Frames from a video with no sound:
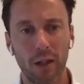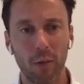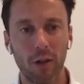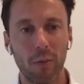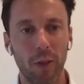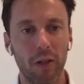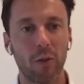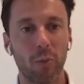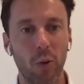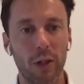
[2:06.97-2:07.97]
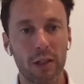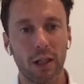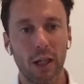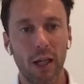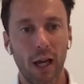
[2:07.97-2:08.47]
I think we're in a pivot point
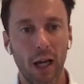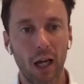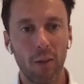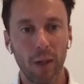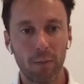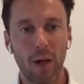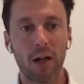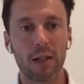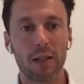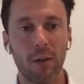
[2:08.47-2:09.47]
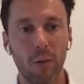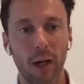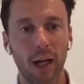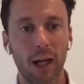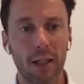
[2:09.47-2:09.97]
um, in marketing
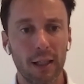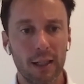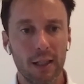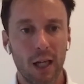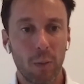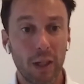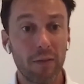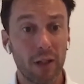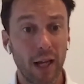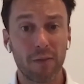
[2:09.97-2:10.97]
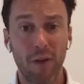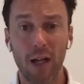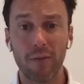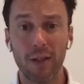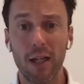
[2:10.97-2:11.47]
where I believe the next
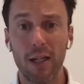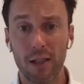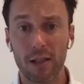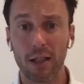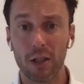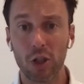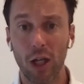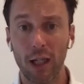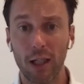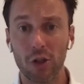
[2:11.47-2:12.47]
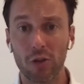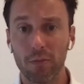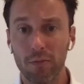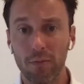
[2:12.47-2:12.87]
five years is going to change